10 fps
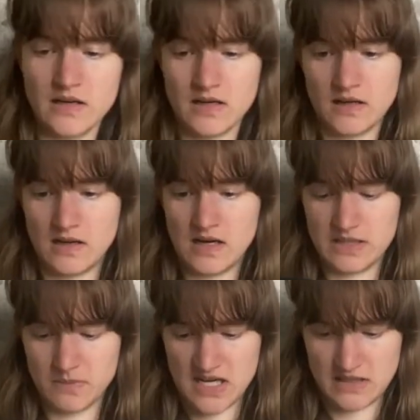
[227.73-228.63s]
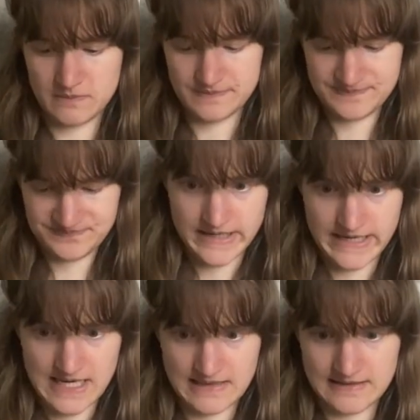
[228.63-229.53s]
uh, on the bottom
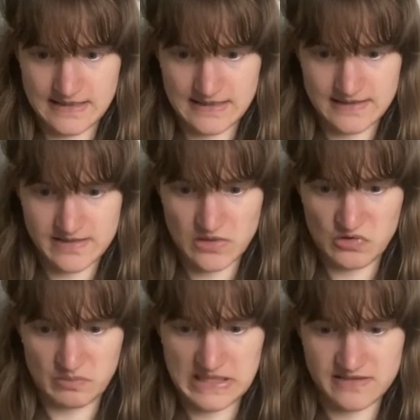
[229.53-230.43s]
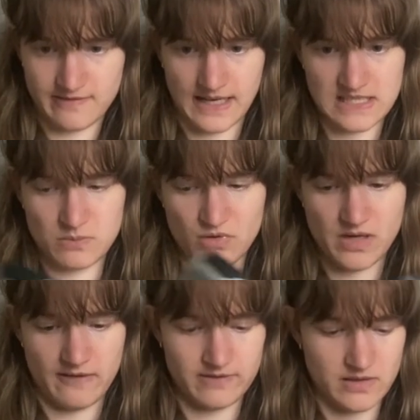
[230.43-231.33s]
and then it still remains flexible
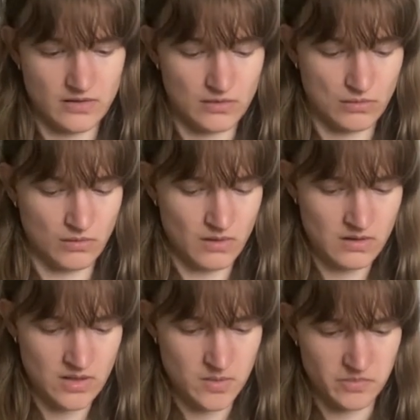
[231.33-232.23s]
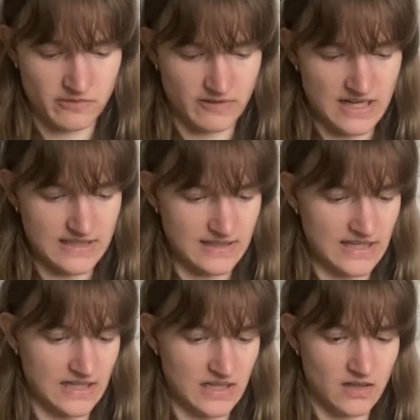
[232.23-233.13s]
enough to provide
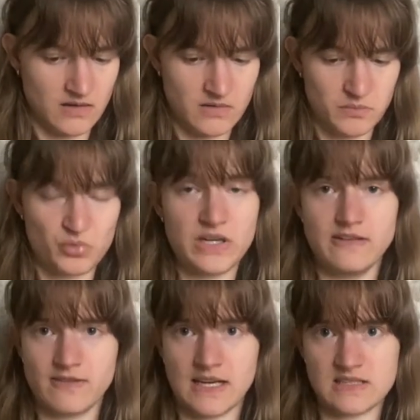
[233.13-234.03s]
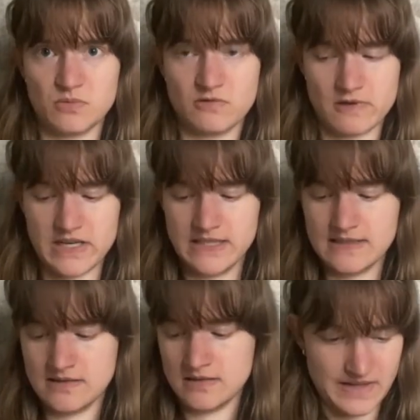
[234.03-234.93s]
a pretty flexible ride
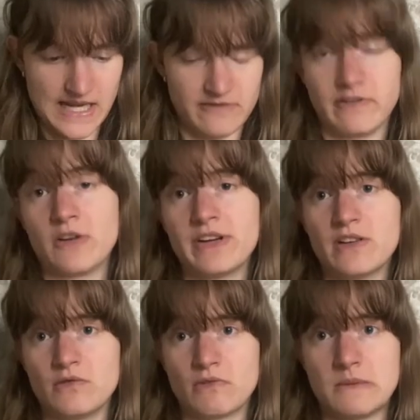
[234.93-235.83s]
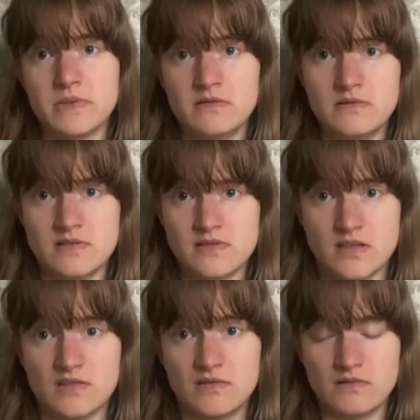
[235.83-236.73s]
and very good grip.
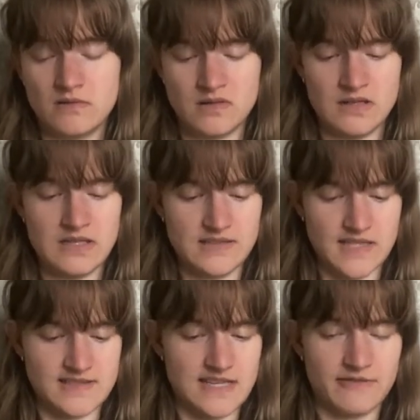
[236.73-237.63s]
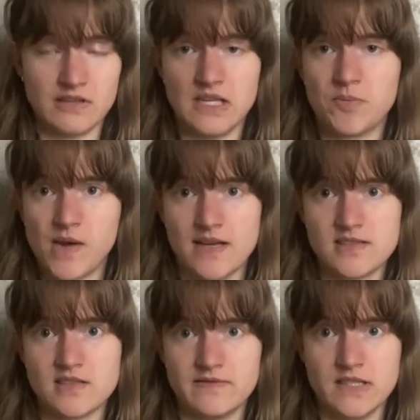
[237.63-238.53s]
So that's definitely a
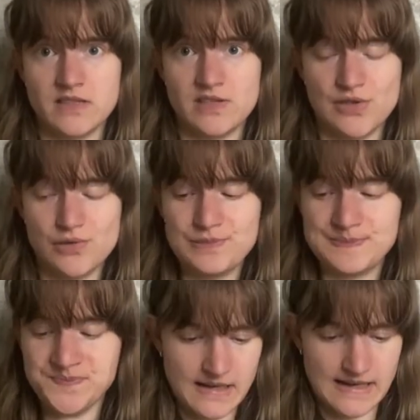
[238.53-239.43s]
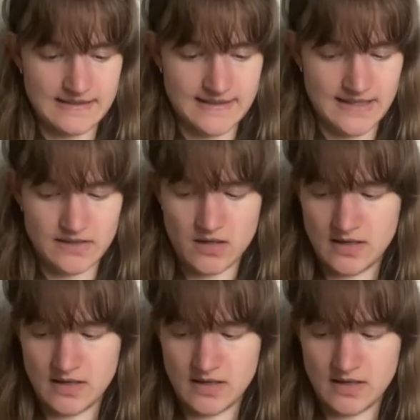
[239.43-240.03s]
plus of this shoe. And then